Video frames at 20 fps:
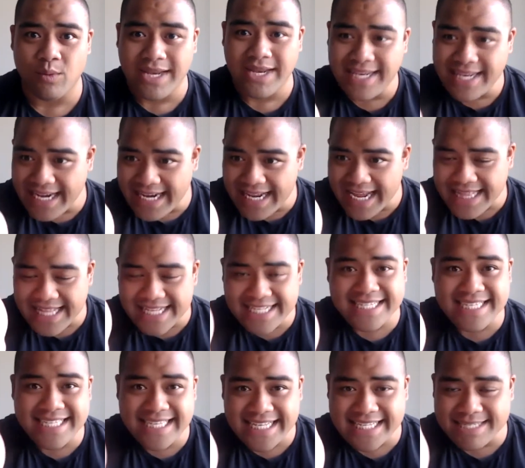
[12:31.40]
nearly at the
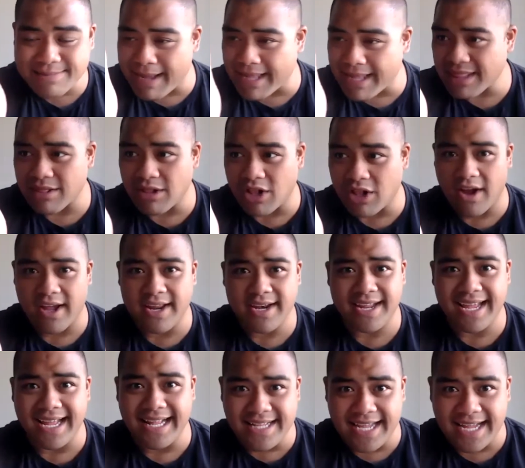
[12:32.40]
six-month line
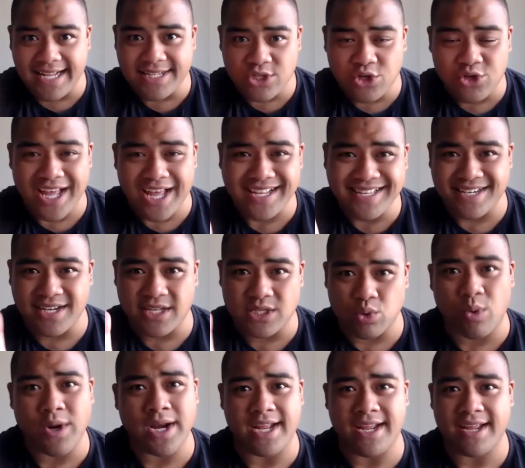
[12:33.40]
in
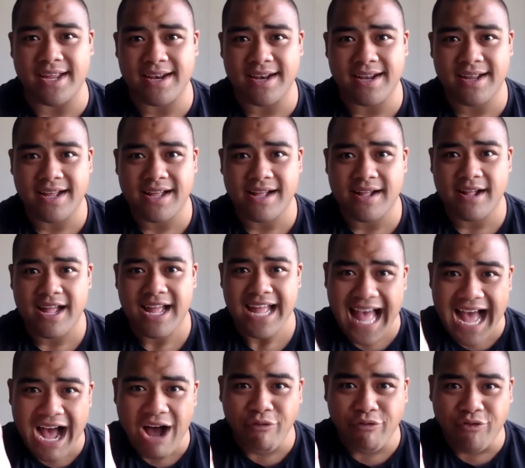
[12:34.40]
2020.
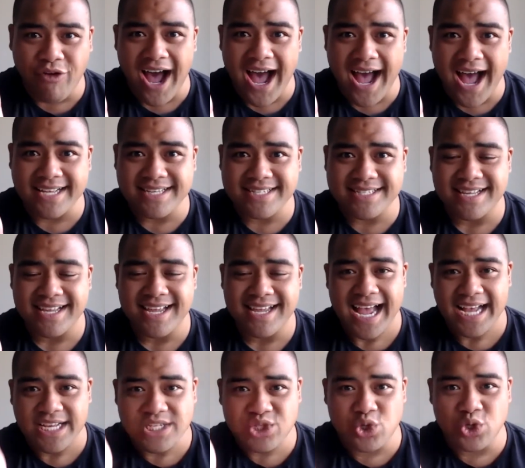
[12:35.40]
How fast
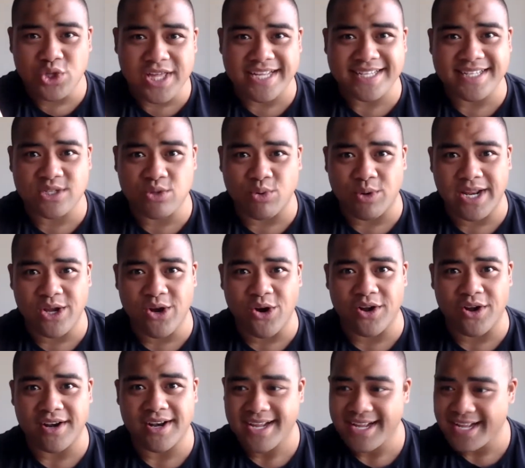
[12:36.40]
has 2020
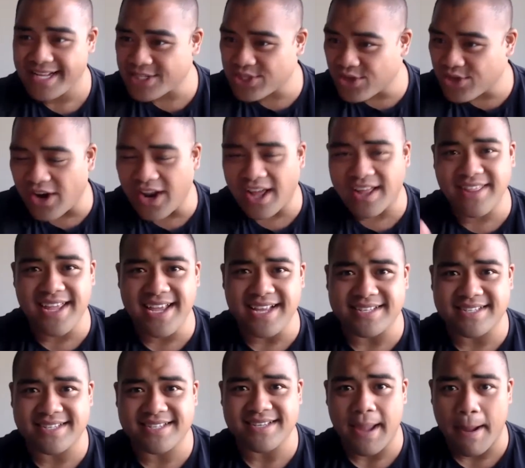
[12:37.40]
gone? It's gone like
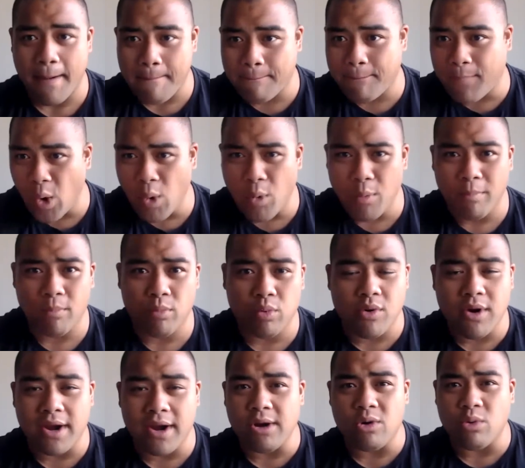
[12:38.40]
this. Boom.
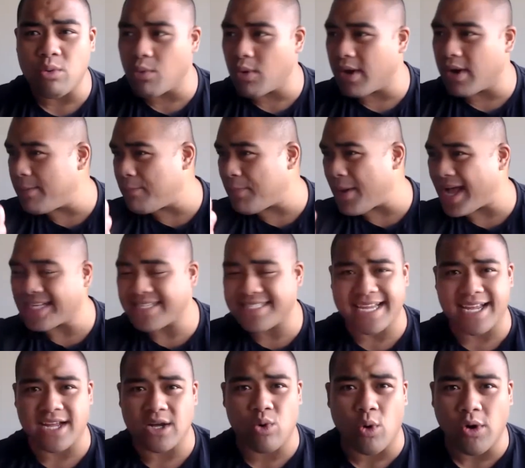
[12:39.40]
We're already past
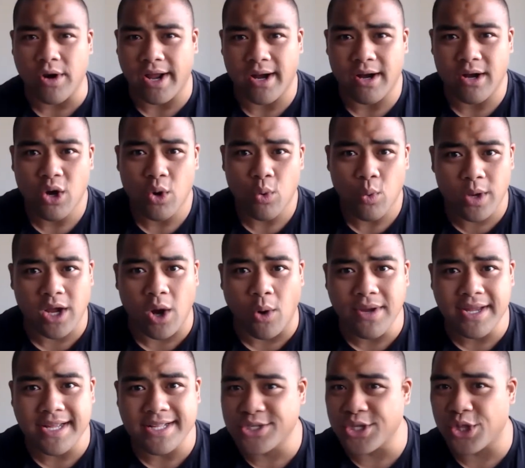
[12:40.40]
second quarter. We're
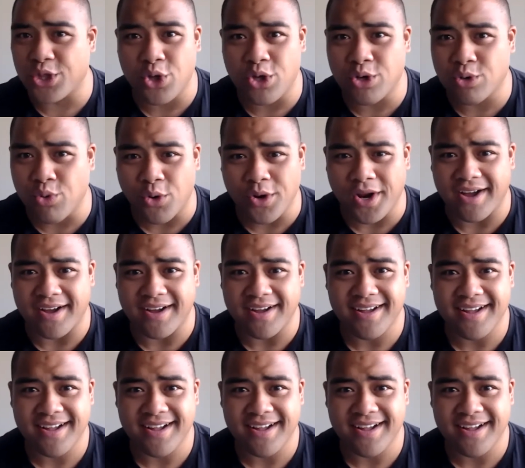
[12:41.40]
going into the third quarter.